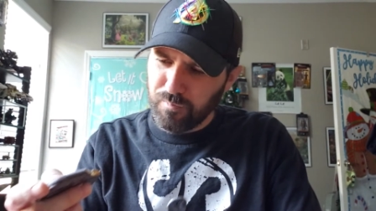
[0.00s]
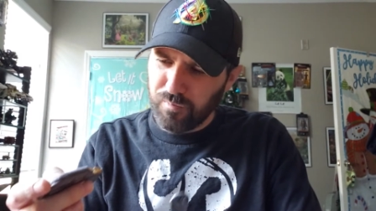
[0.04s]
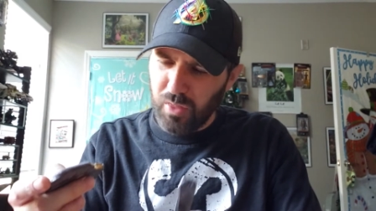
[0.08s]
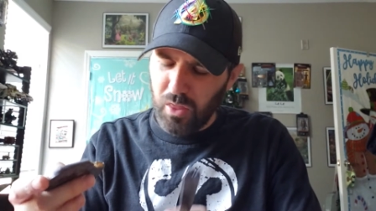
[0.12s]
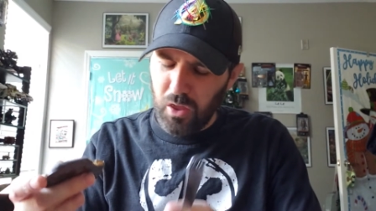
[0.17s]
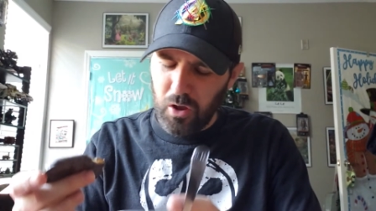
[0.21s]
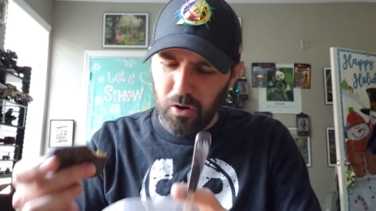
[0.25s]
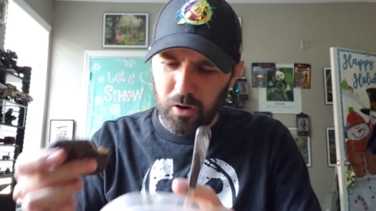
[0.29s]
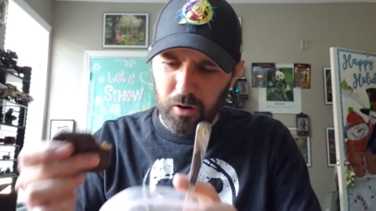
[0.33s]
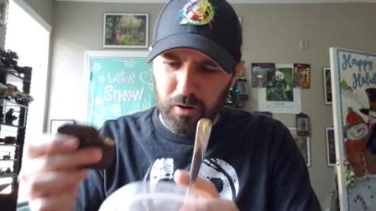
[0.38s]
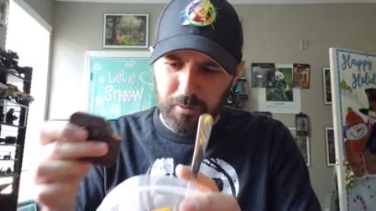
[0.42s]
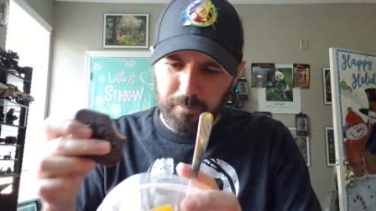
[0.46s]

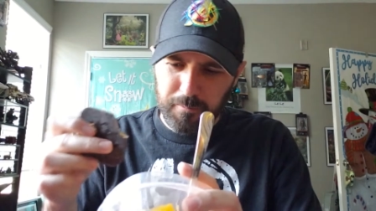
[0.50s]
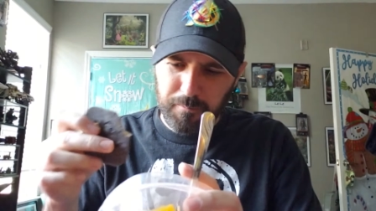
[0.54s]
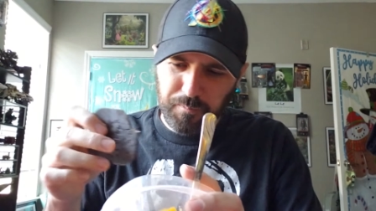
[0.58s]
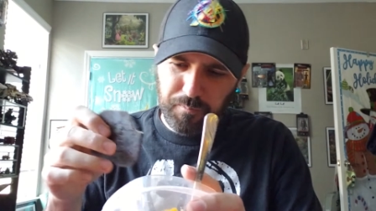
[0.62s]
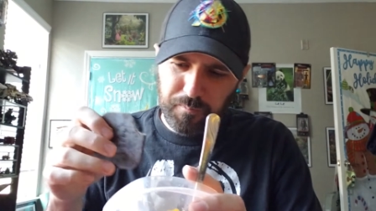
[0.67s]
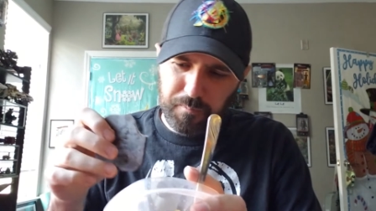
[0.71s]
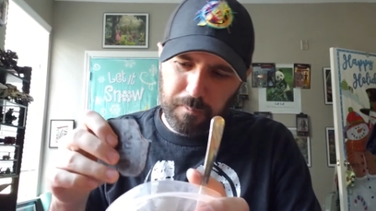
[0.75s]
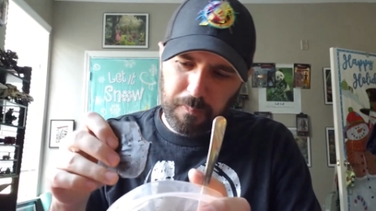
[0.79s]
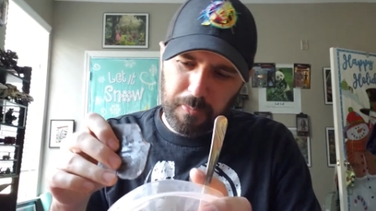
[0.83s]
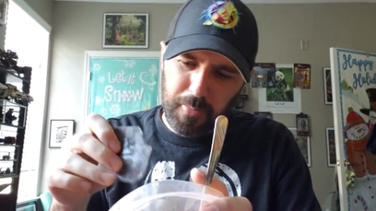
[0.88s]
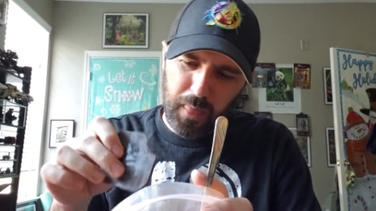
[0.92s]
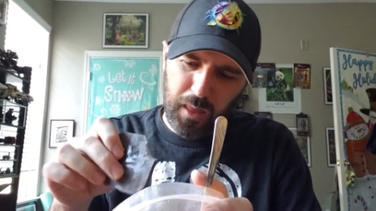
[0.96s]
Oh,
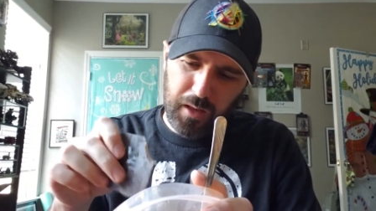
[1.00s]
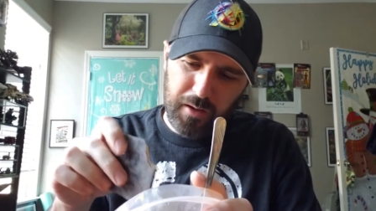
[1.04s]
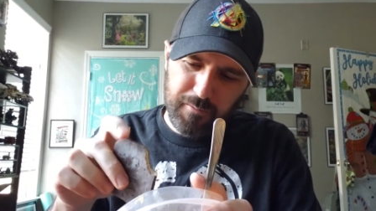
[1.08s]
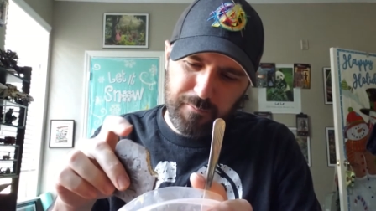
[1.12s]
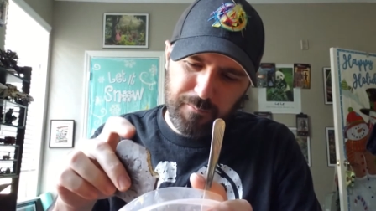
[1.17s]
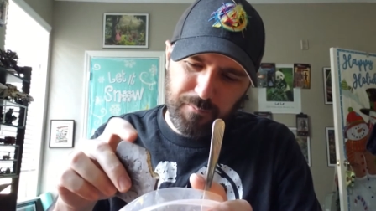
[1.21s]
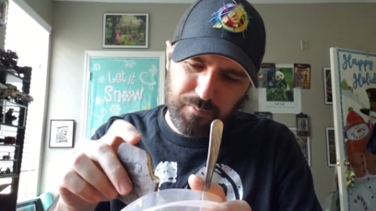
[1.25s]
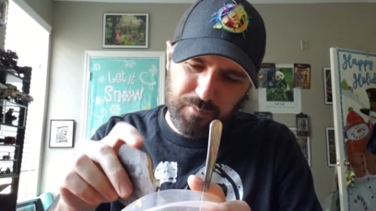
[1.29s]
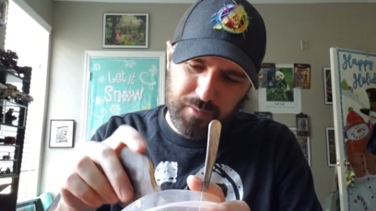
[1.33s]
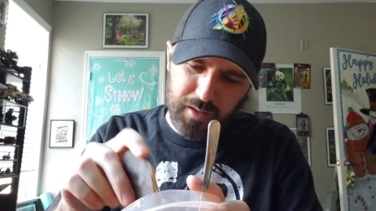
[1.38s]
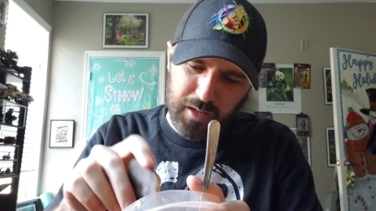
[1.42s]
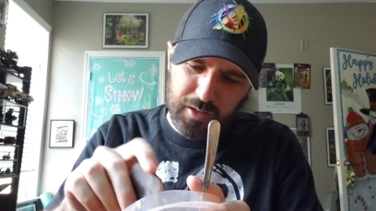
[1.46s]

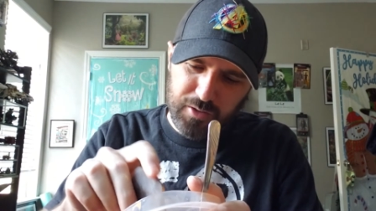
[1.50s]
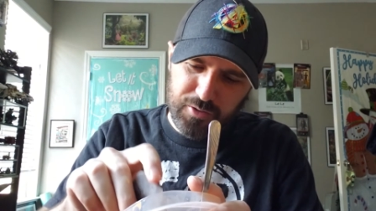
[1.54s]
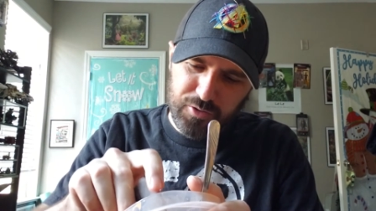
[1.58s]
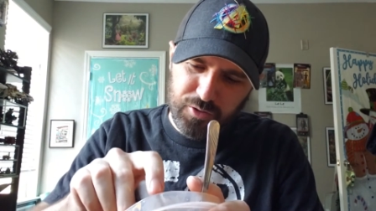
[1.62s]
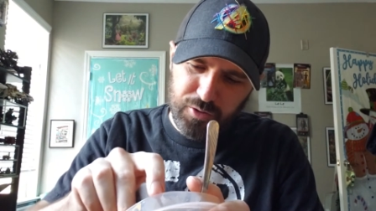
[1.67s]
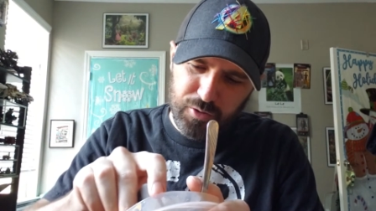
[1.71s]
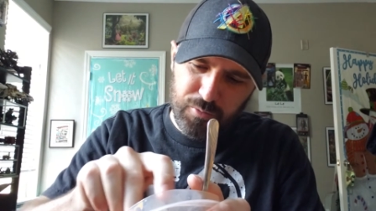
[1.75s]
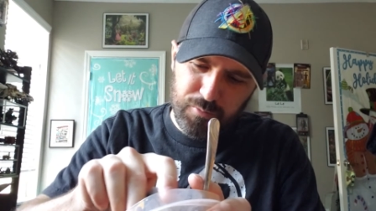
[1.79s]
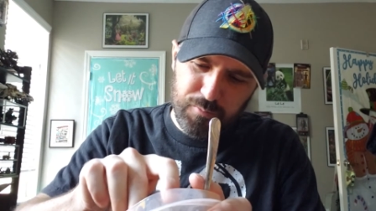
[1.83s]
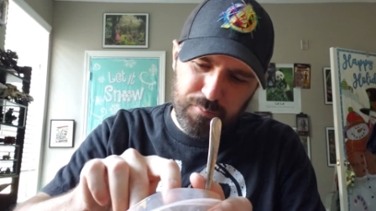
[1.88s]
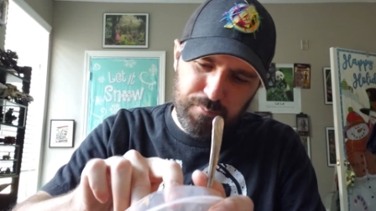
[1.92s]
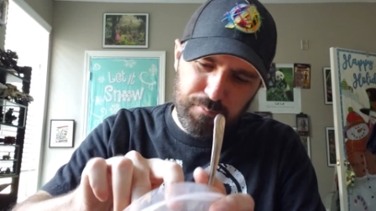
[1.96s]
that's
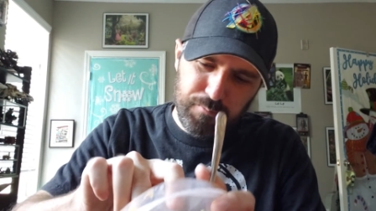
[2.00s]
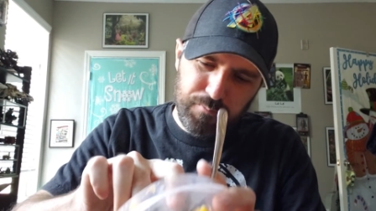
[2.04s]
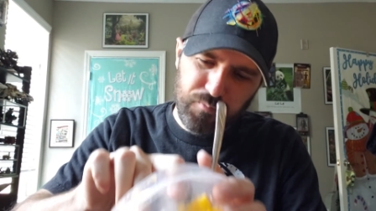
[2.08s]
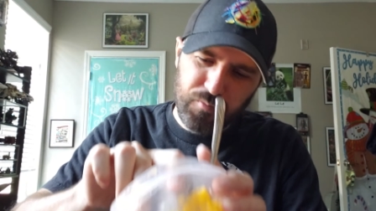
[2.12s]
so...